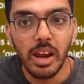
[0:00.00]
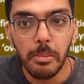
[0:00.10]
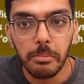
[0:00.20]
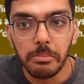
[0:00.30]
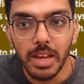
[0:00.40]
are
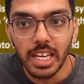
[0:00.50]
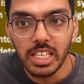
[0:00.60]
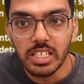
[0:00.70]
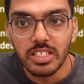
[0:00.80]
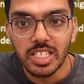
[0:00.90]

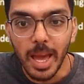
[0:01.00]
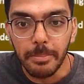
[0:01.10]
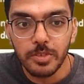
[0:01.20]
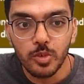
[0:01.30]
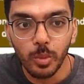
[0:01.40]
many
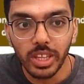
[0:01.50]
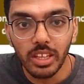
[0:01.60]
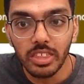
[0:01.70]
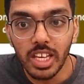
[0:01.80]
steps within